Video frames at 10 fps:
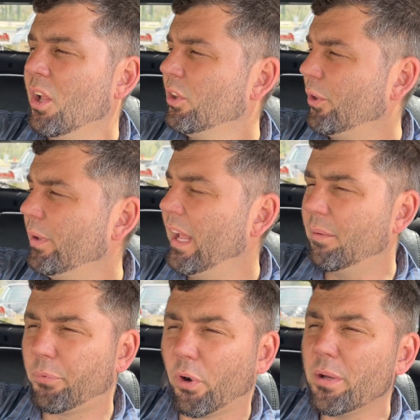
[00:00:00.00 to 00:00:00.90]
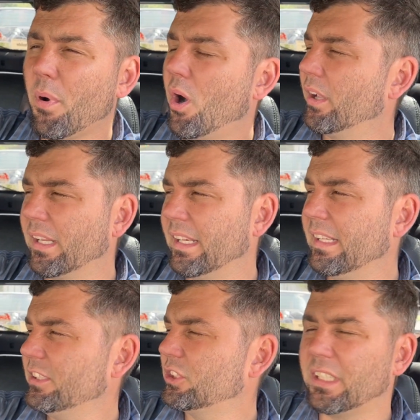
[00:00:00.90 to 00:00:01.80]
through that 3 bond, and
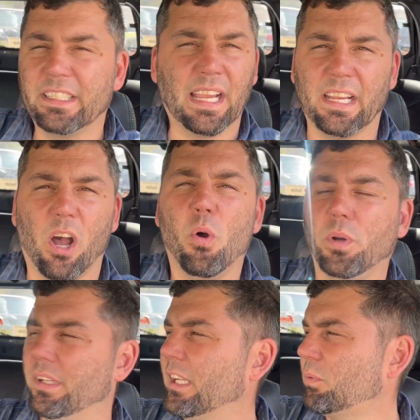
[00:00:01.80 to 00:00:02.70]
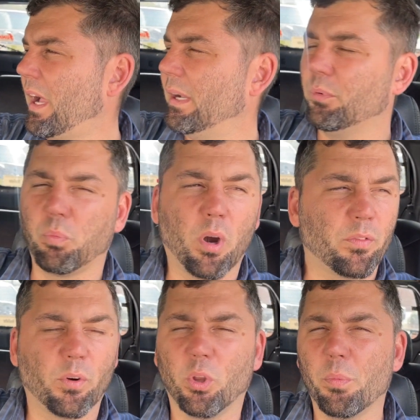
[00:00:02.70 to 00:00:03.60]
it can't hold it. That's why it would work
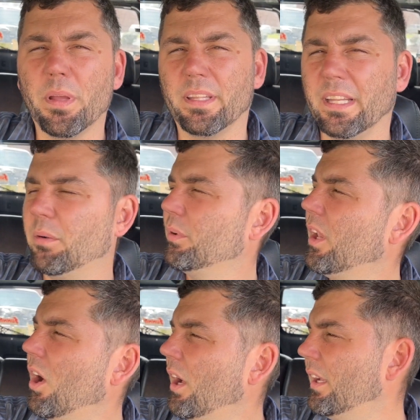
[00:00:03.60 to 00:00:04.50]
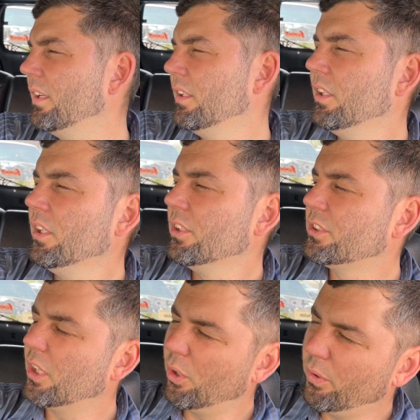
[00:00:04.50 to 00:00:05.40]
for a little bit and then it would not.
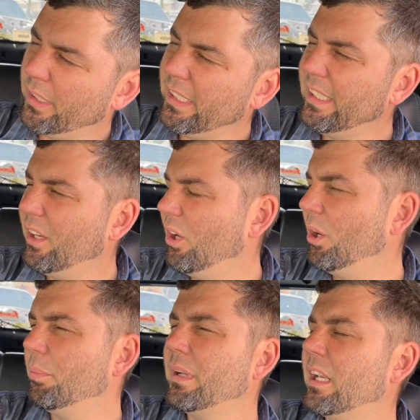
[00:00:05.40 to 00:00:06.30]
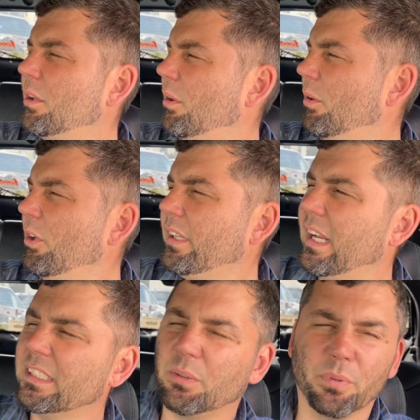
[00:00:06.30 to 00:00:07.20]
So ended up, got to looking, I
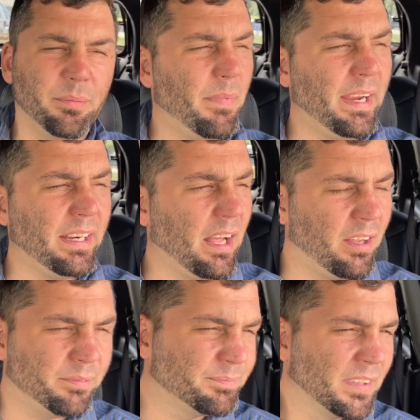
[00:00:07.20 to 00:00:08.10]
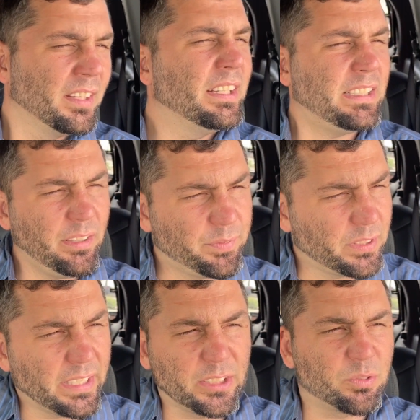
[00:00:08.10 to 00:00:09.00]
said, well, man, this thing feels
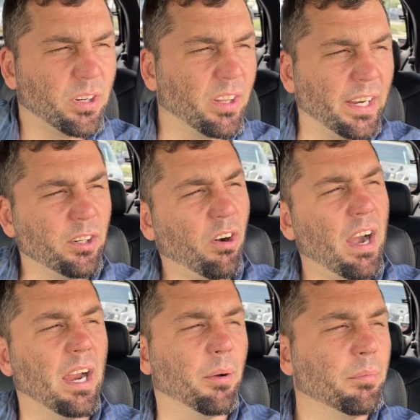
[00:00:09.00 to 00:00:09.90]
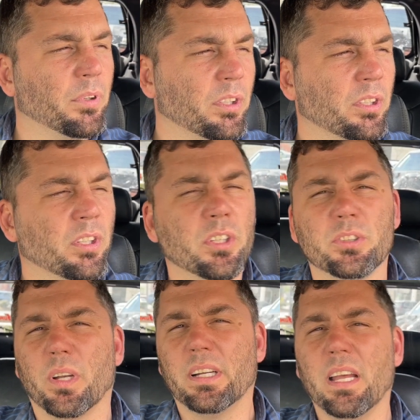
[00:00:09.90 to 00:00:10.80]
like it's running like crap.
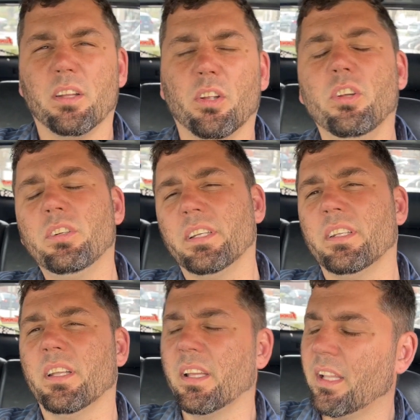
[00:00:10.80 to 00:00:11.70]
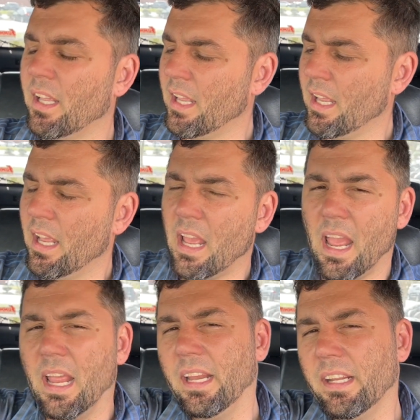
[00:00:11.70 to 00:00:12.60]
So I got to looking,
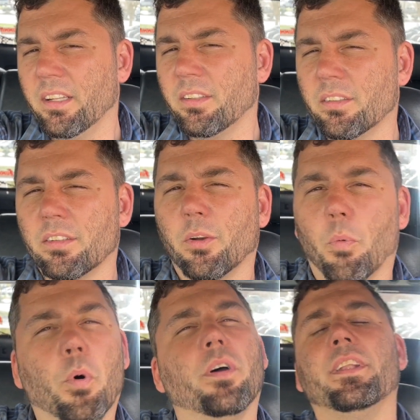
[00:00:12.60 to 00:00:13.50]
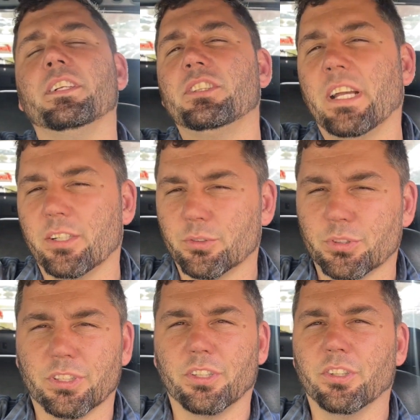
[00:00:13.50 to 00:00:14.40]
and one of the injectors
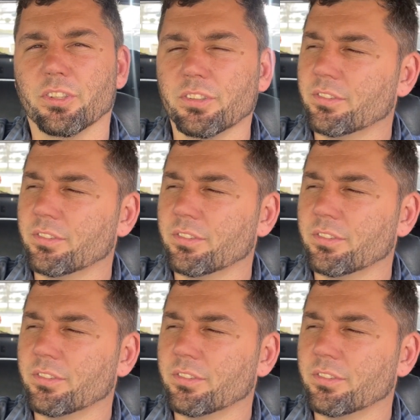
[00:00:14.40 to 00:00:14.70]
was unhooked.